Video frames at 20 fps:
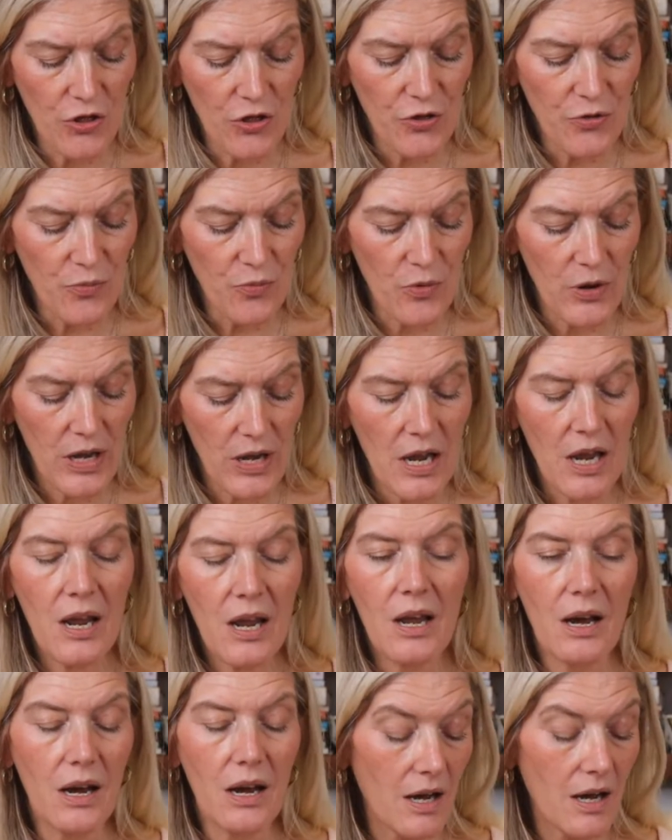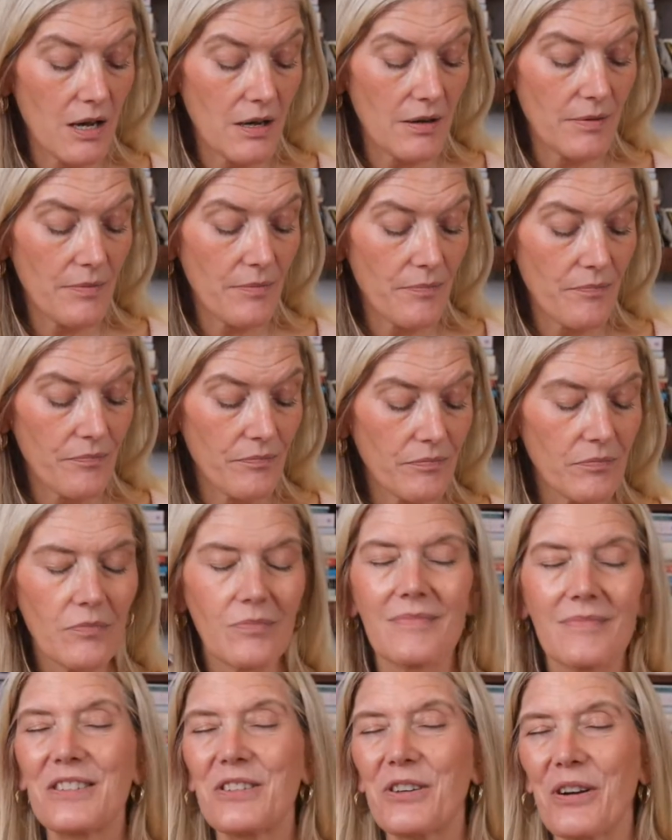
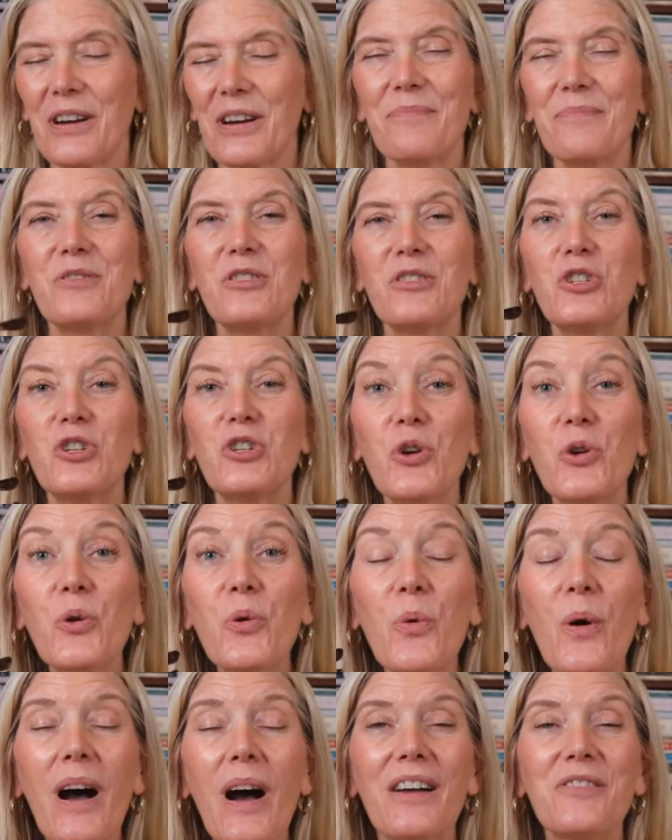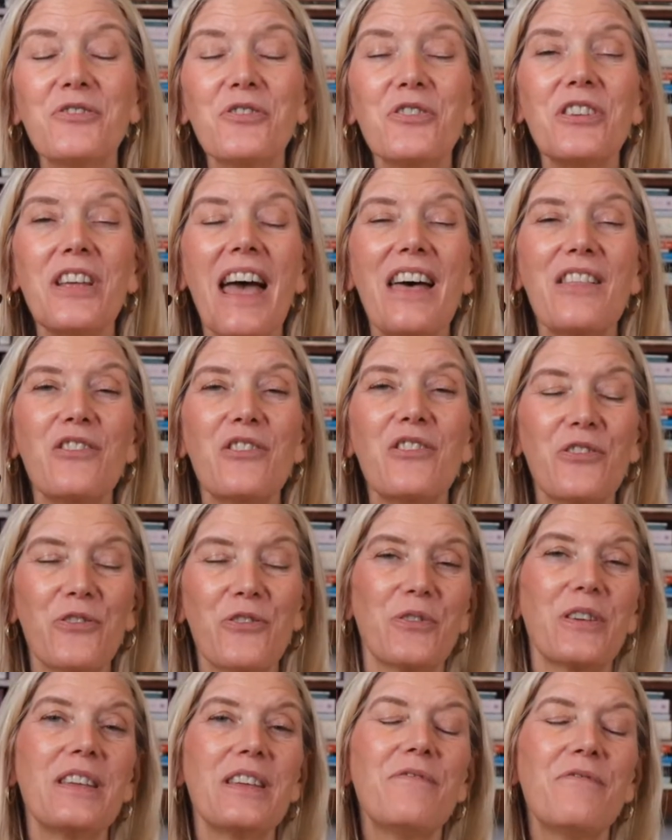
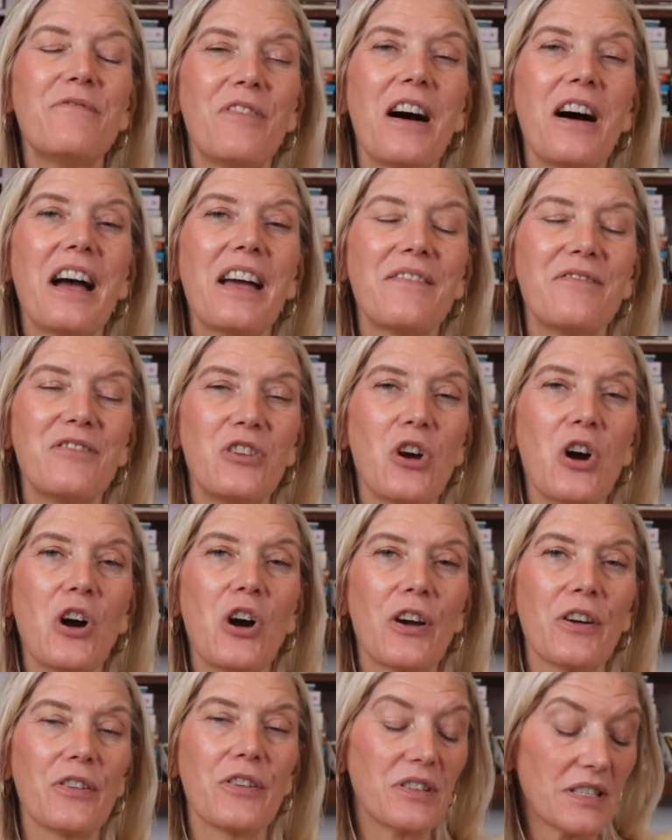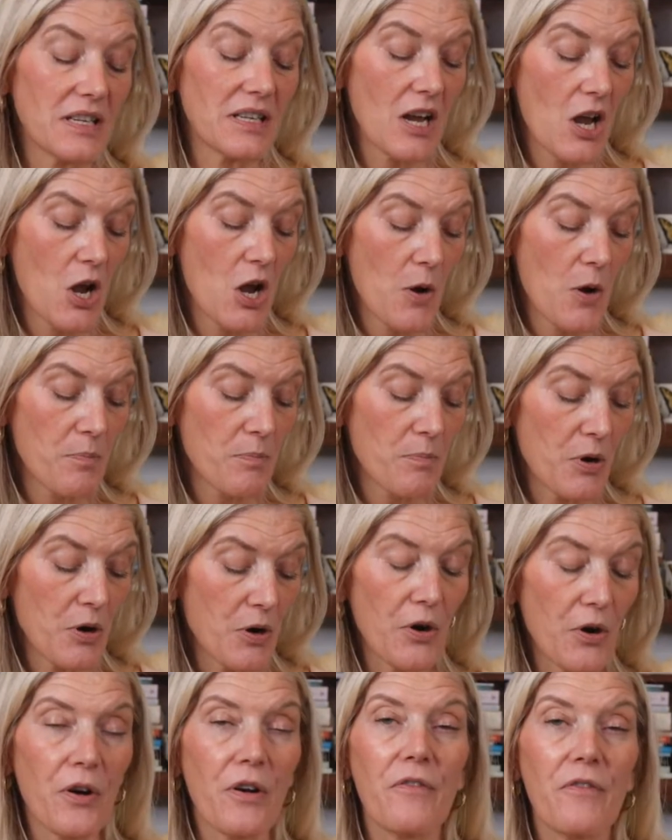235 yards
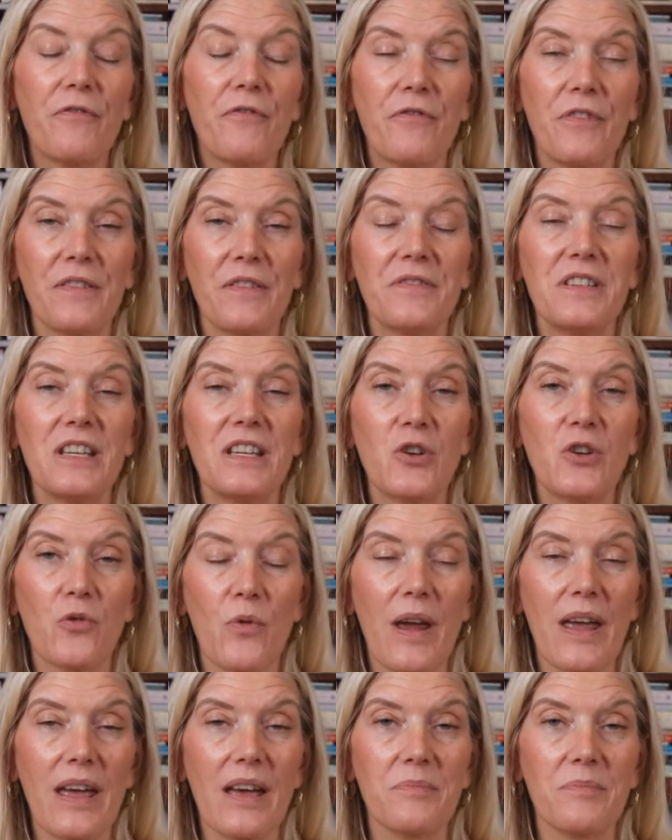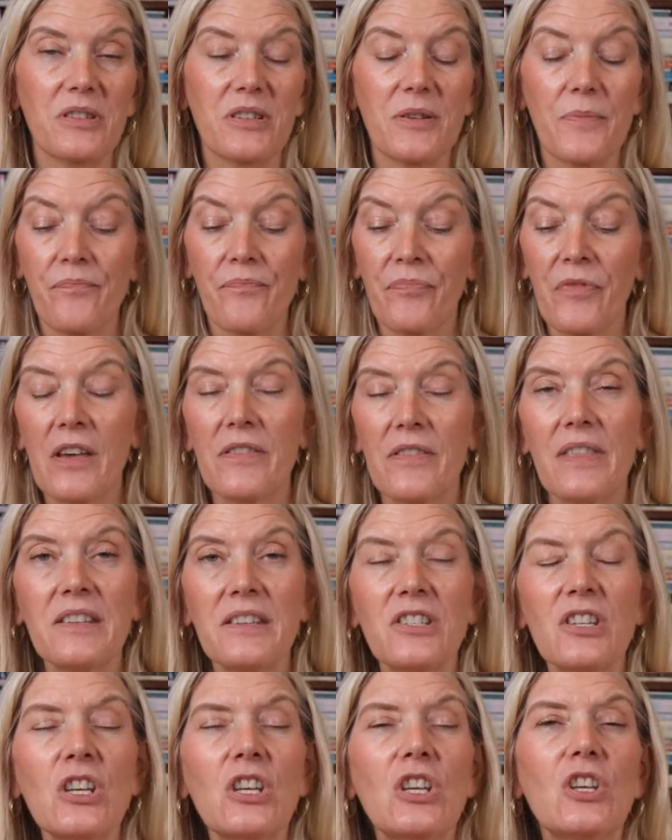per 50 grams.
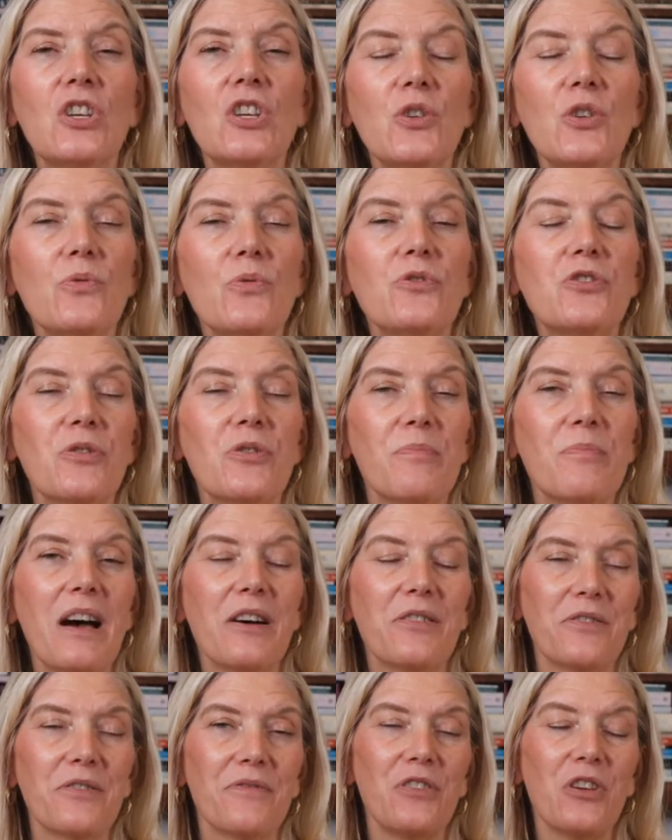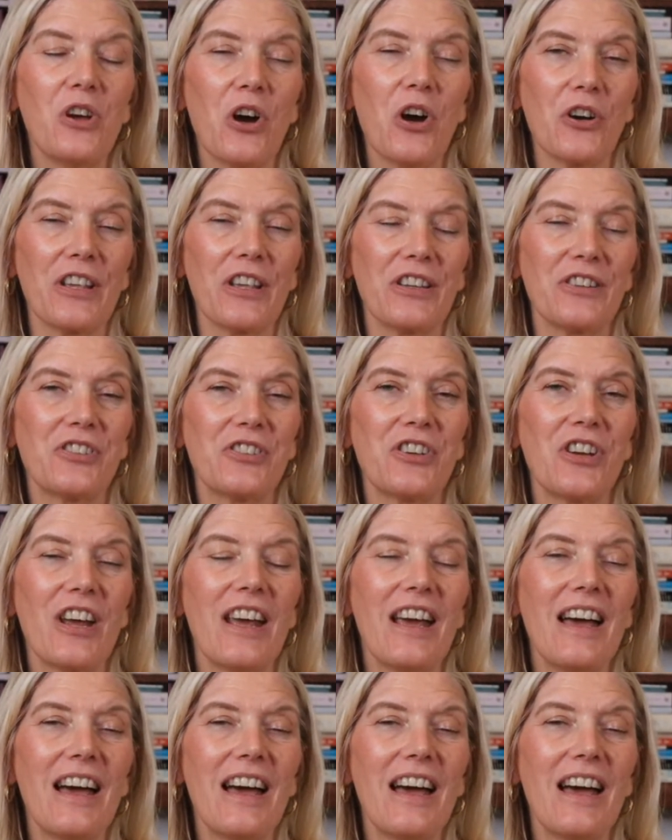That's a huge amount of yardage.